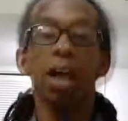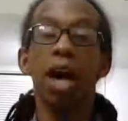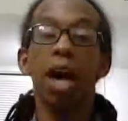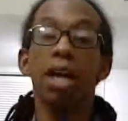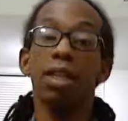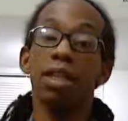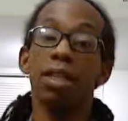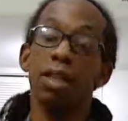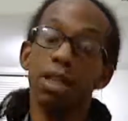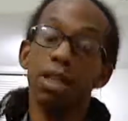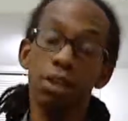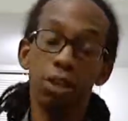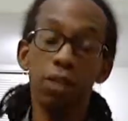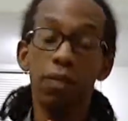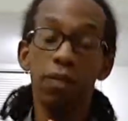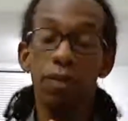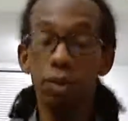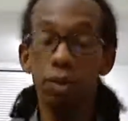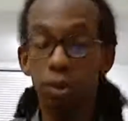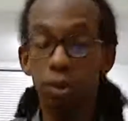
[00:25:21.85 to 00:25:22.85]
I thank
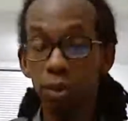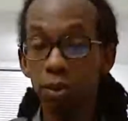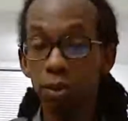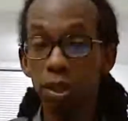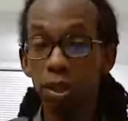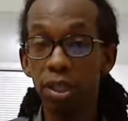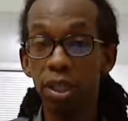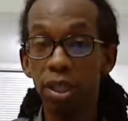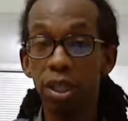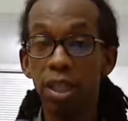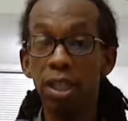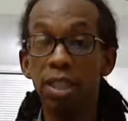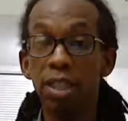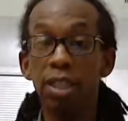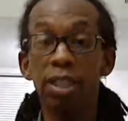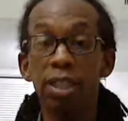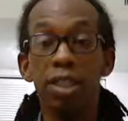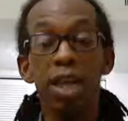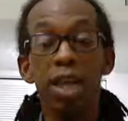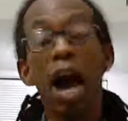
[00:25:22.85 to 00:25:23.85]
you for tuning in,
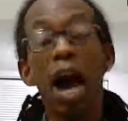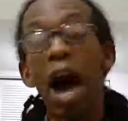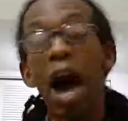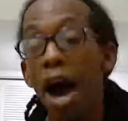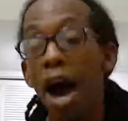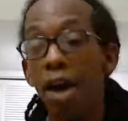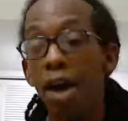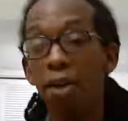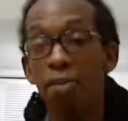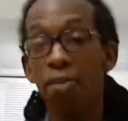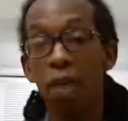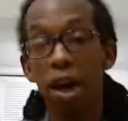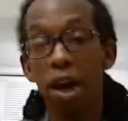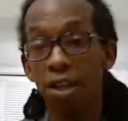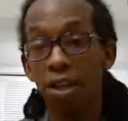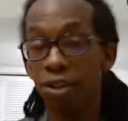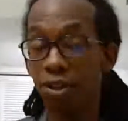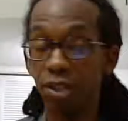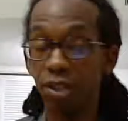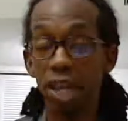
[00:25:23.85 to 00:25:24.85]
listening to the
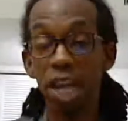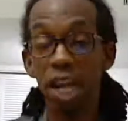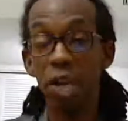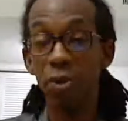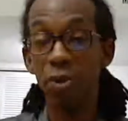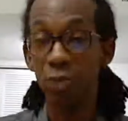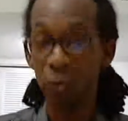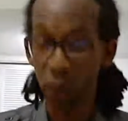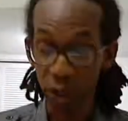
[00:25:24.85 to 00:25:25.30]
writer G.A.